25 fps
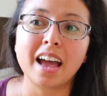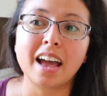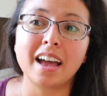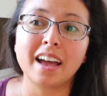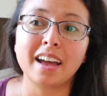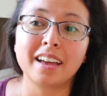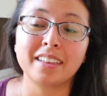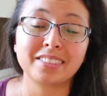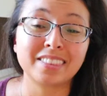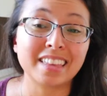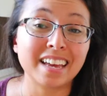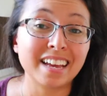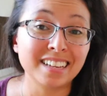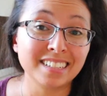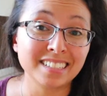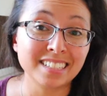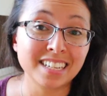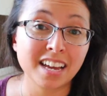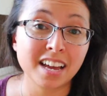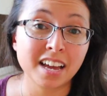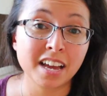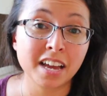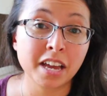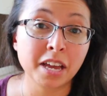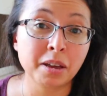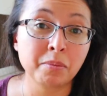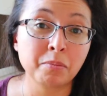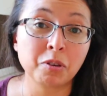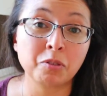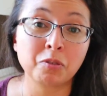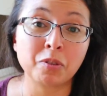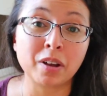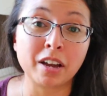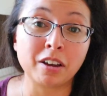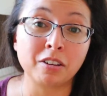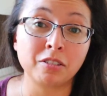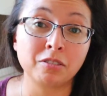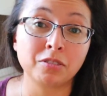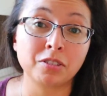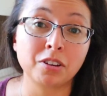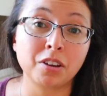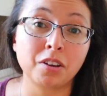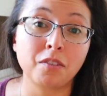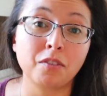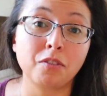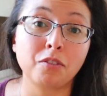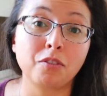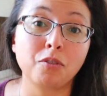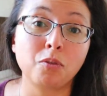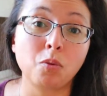At that time, around
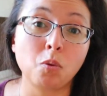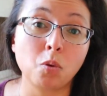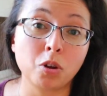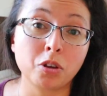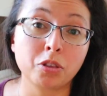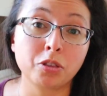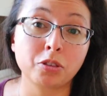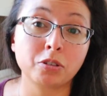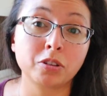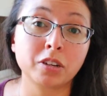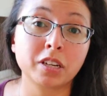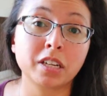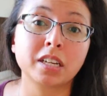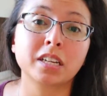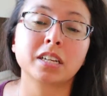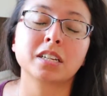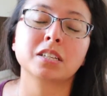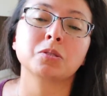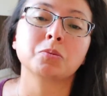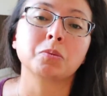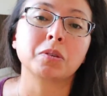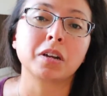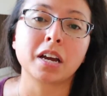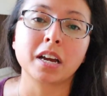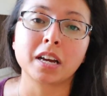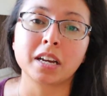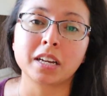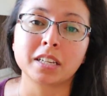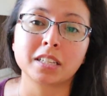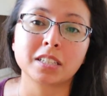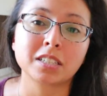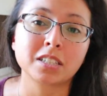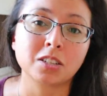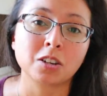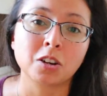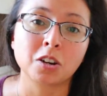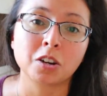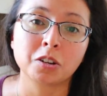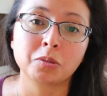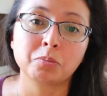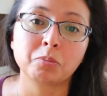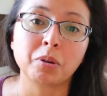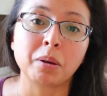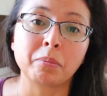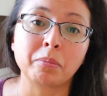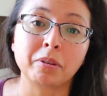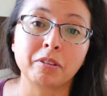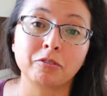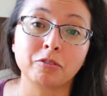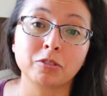4:30 is when I start
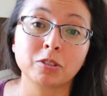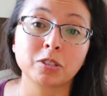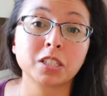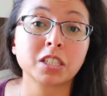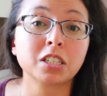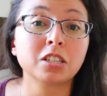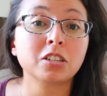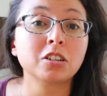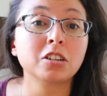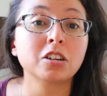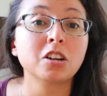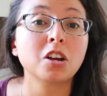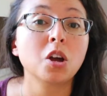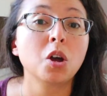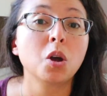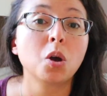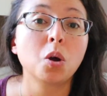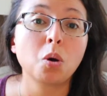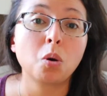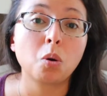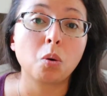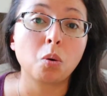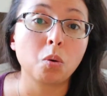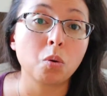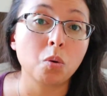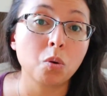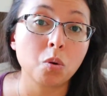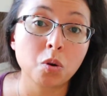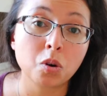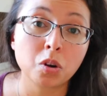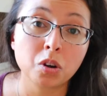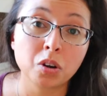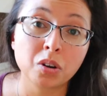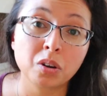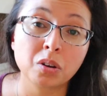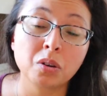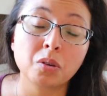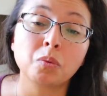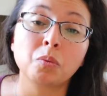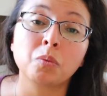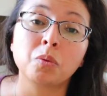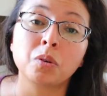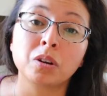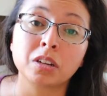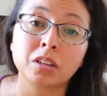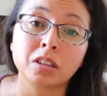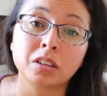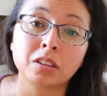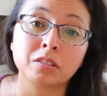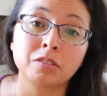prepping for dinner, or
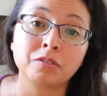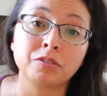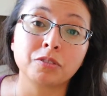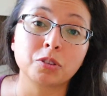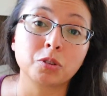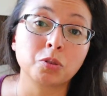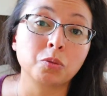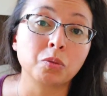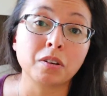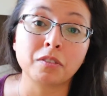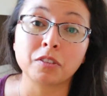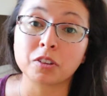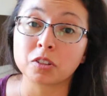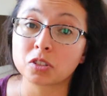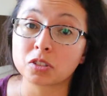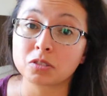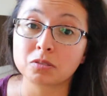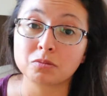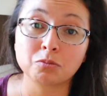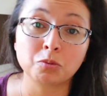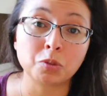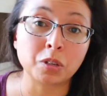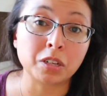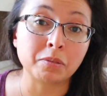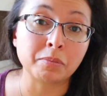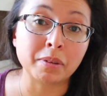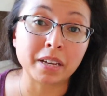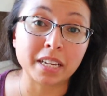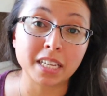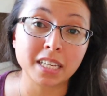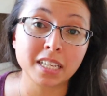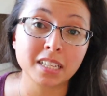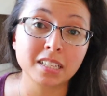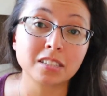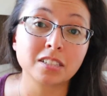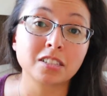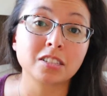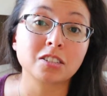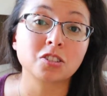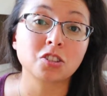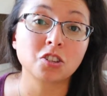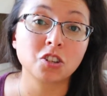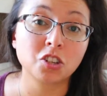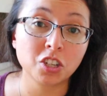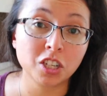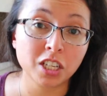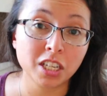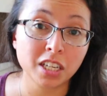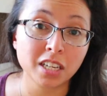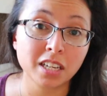one of my kids is
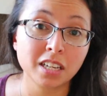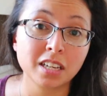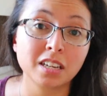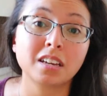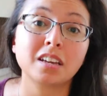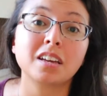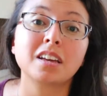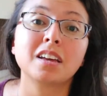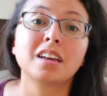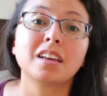cooking,